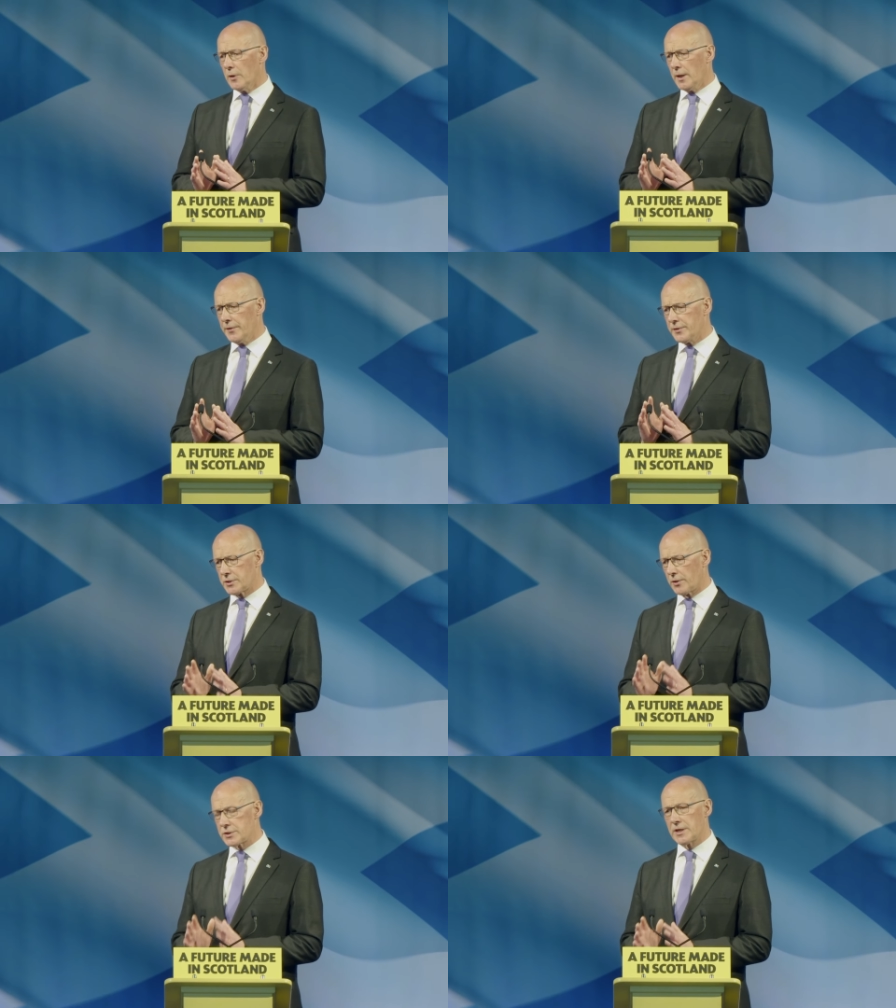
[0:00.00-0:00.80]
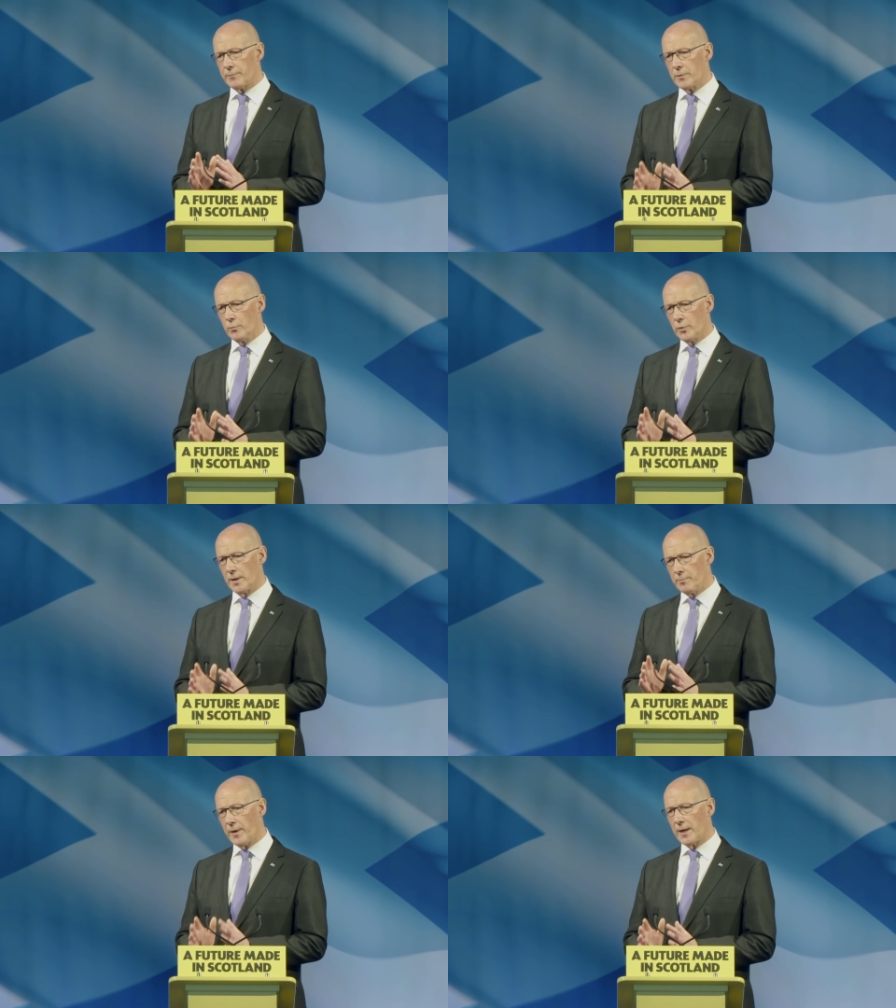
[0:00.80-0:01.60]
the Scottish Government
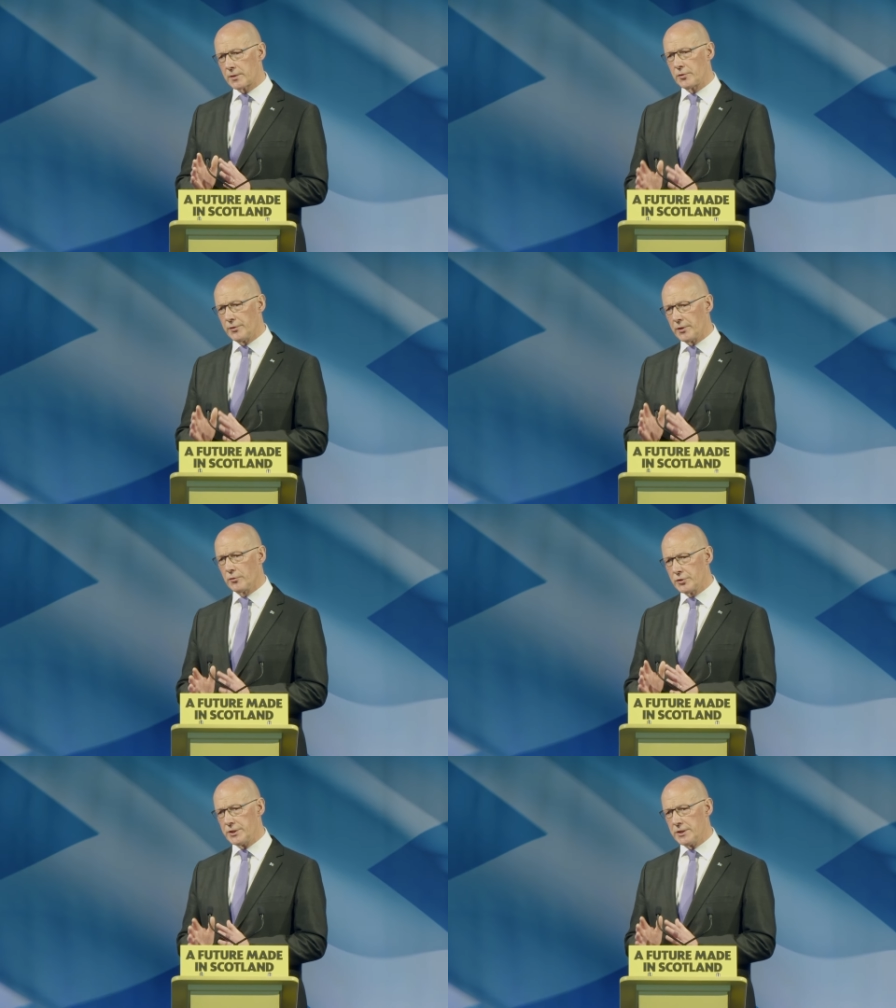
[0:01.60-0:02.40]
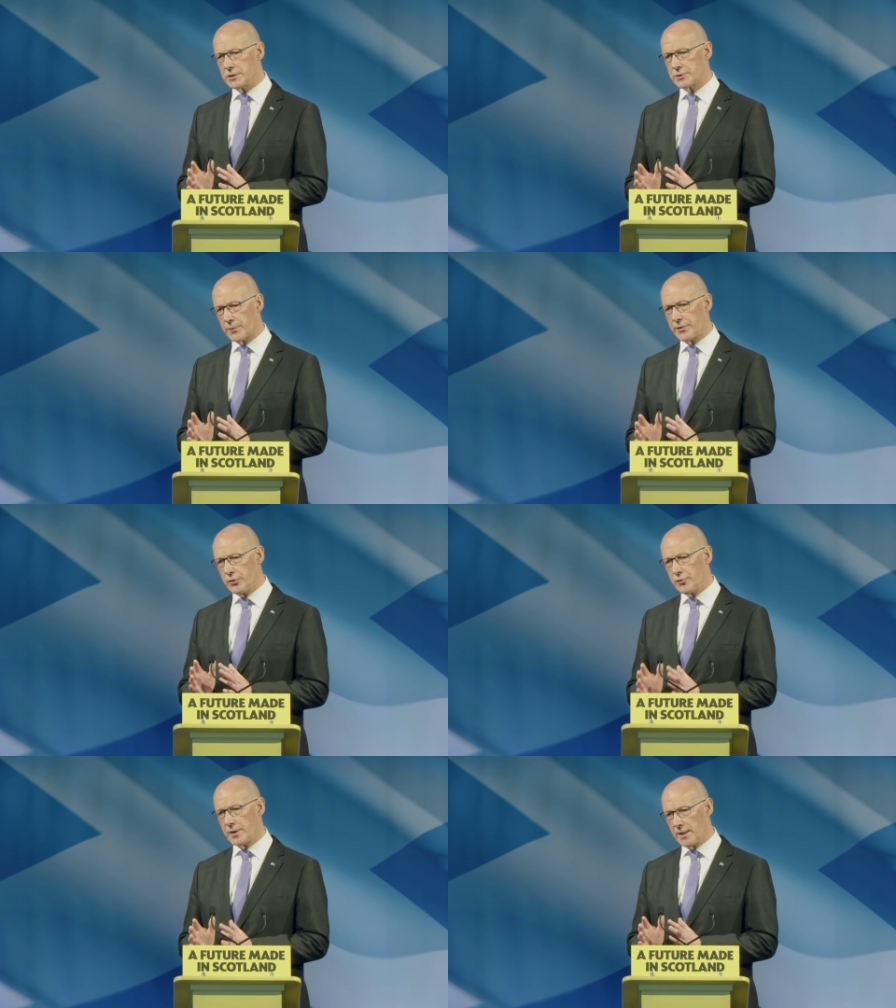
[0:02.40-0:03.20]
will embark on negotiations with
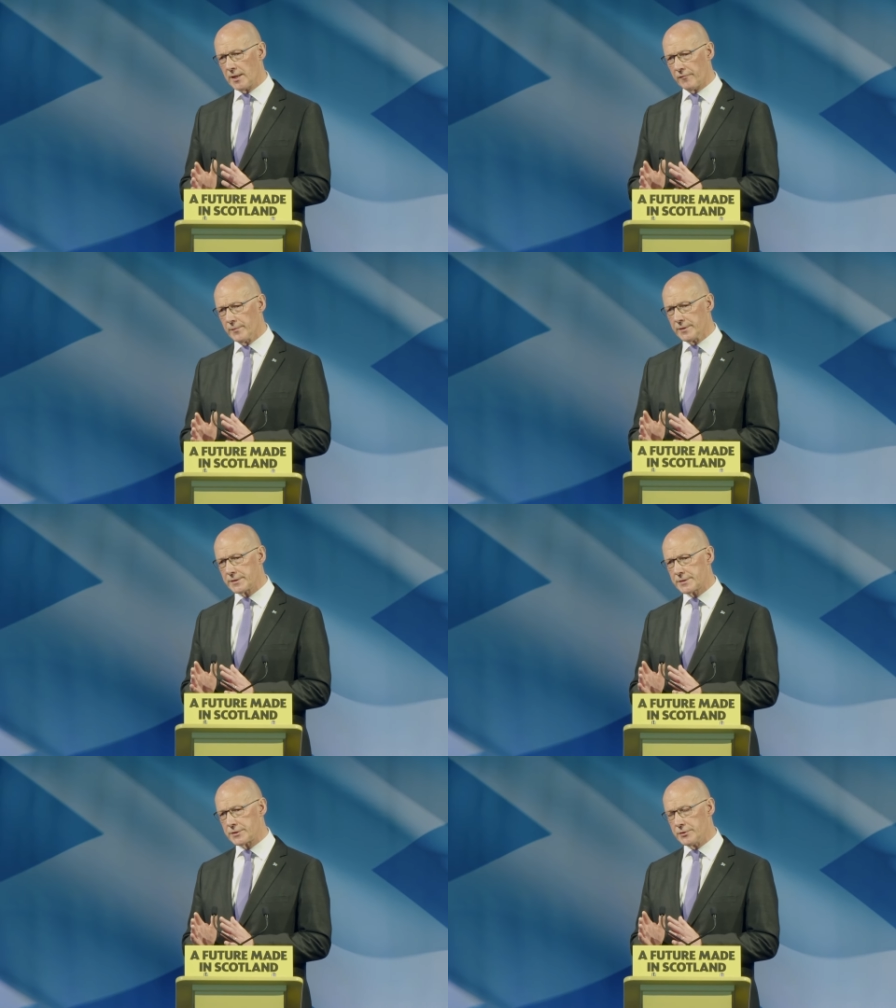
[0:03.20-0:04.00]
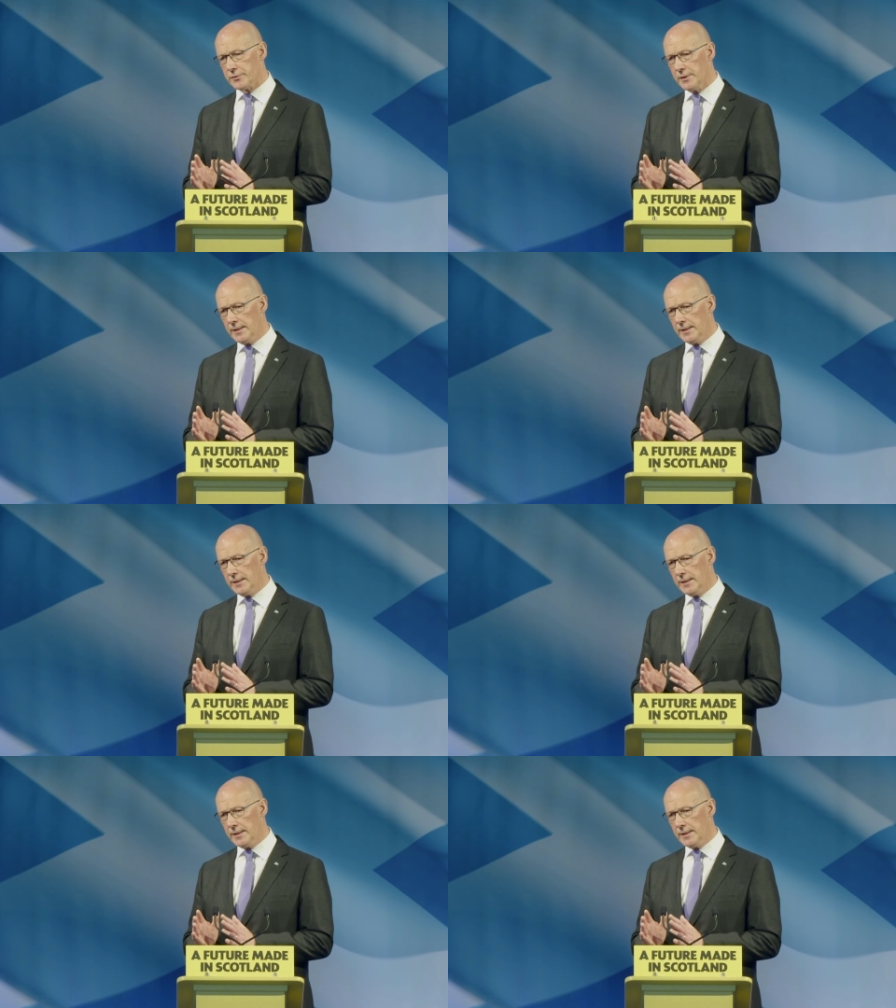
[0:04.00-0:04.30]
the UK Government to